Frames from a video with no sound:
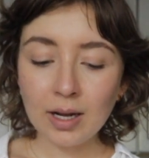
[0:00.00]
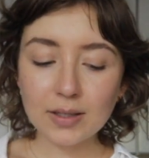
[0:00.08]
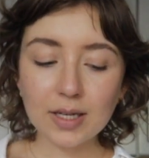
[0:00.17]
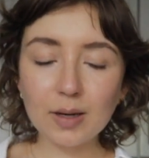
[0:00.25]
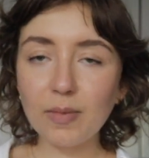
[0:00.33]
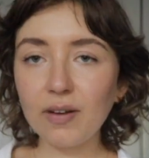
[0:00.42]

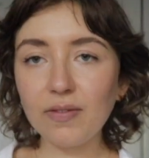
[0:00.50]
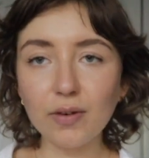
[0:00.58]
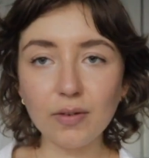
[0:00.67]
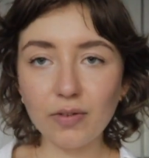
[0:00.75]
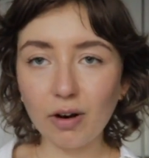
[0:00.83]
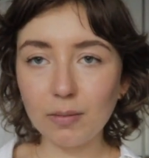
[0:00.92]
it's going to be few
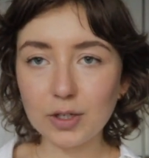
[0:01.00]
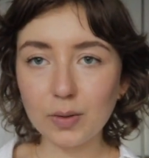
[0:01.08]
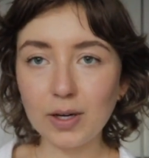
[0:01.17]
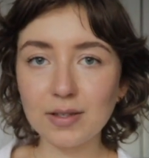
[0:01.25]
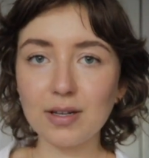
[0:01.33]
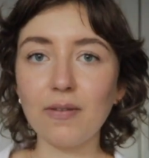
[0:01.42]
and far
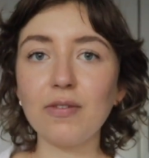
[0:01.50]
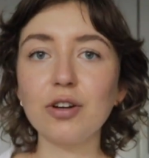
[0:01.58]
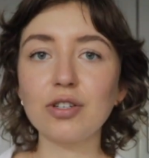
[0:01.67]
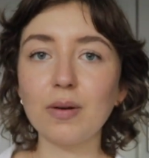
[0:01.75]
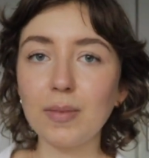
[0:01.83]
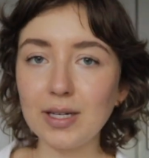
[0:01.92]
between as I
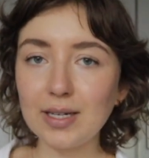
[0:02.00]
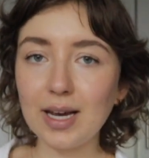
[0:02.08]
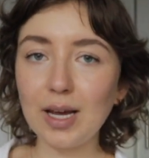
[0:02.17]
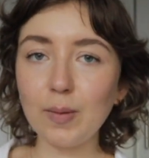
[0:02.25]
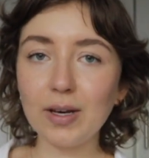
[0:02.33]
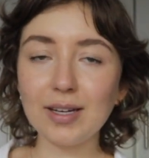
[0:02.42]
finish up my
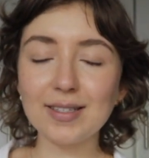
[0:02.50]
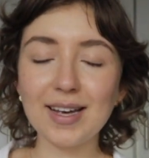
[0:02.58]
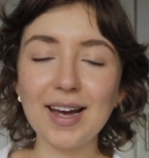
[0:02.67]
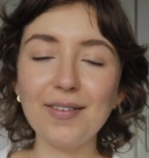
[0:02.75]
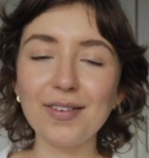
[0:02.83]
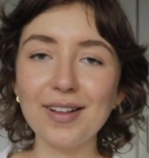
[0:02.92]
day because I
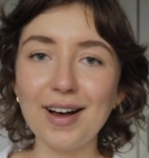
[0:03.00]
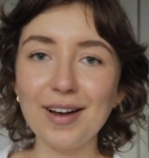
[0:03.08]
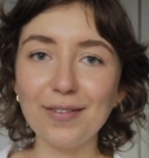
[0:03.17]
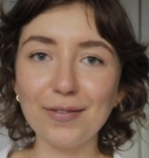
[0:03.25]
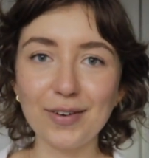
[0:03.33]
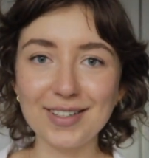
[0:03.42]
have a
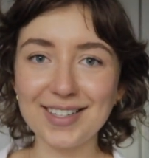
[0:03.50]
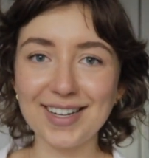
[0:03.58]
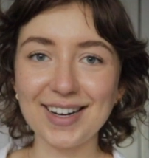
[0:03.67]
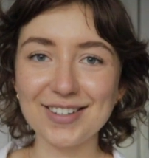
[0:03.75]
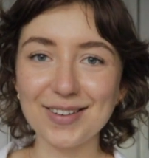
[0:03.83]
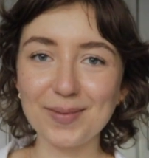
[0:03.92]
lot of work to
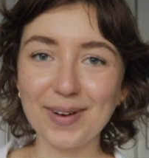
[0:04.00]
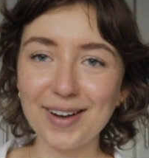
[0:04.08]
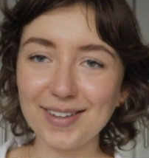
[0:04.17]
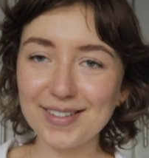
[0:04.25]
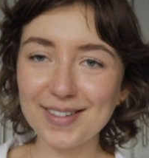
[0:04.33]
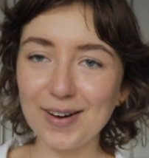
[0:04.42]
catch up
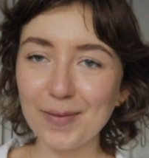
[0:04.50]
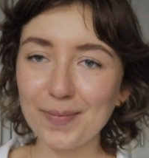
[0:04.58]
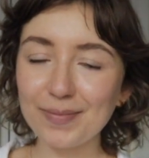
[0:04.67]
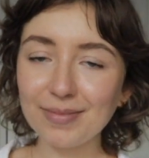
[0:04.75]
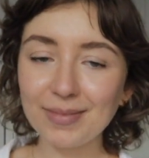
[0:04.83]
on. So